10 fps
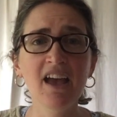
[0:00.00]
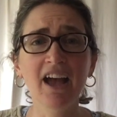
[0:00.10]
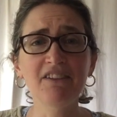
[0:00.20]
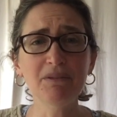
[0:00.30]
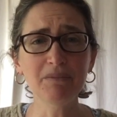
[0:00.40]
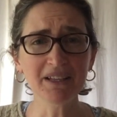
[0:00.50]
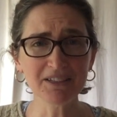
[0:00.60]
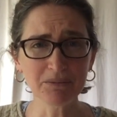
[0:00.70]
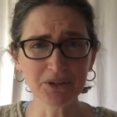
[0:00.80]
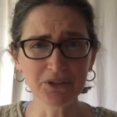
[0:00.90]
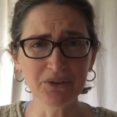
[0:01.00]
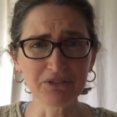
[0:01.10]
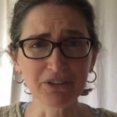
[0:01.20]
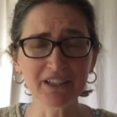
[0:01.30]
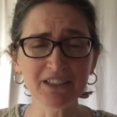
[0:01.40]
I even met someone who had
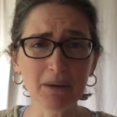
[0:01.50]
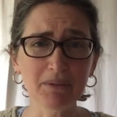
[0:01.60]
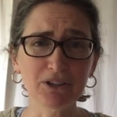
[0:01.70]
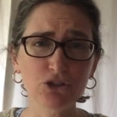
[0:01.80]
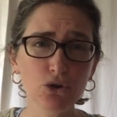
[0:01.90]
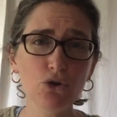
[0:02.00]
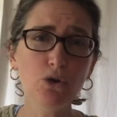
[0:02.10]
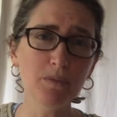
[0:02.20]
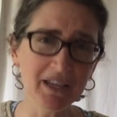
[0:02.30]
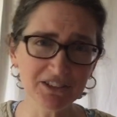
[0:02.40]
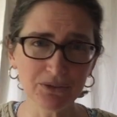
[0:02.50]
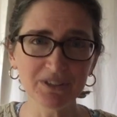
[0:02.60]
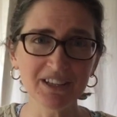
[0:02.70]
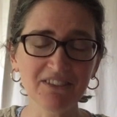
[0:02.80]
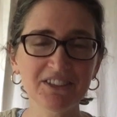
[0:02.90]
rigged up a tube into
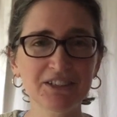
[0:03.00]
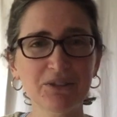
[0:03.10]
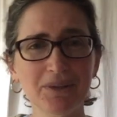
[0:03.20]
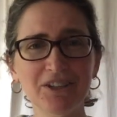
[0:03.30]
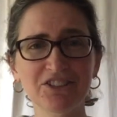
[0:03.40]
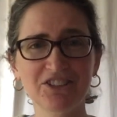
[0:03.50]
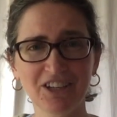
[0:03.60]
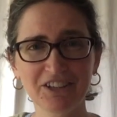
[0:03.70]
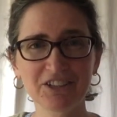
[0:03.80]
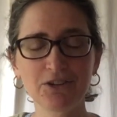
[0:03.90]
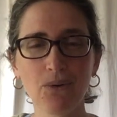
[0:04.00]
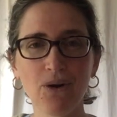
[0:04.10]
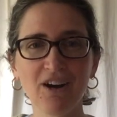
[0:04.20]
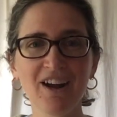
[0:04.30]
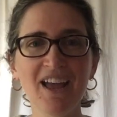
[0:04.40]
his oven so he could shut the
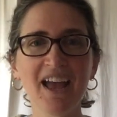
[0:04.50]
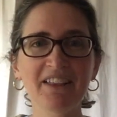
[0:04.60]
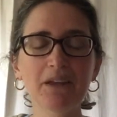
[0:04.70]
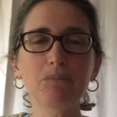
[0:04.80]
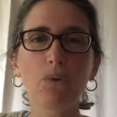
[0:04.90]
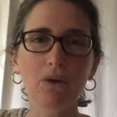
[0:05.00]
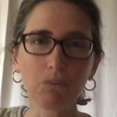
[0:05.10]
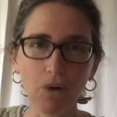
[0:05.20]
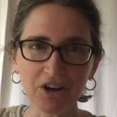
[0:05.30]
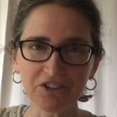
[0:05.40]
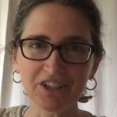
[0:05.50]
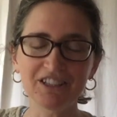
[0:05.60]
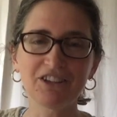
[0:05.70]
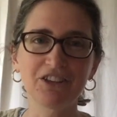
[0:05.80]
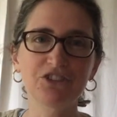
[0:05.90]
door and then pour water
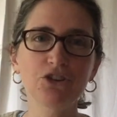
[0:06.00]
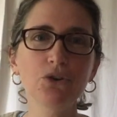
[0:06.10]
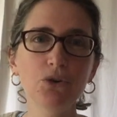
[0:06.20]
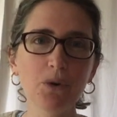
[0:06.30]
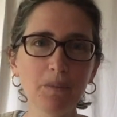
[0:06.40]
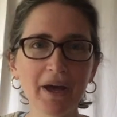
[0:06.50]
into the tube,